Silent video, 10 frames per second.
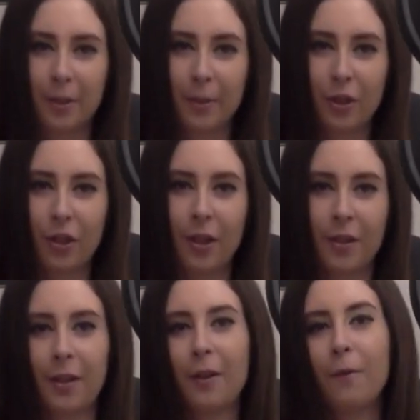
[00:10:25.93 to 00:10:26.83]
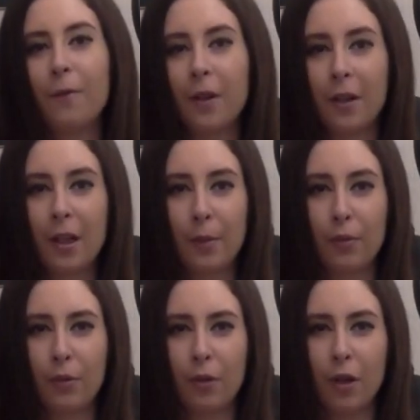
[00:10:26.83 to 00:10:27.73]
But she has an infinity
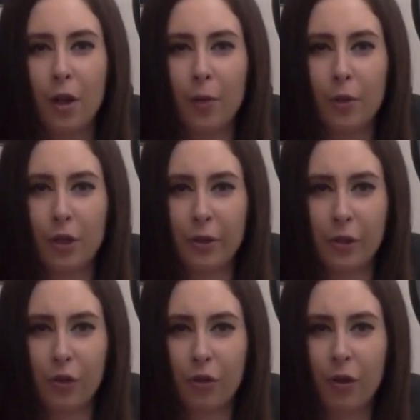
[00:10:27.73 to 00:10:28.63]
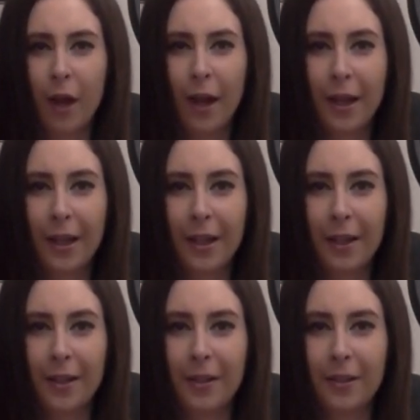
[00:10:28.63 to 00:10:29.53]
pool when she's crying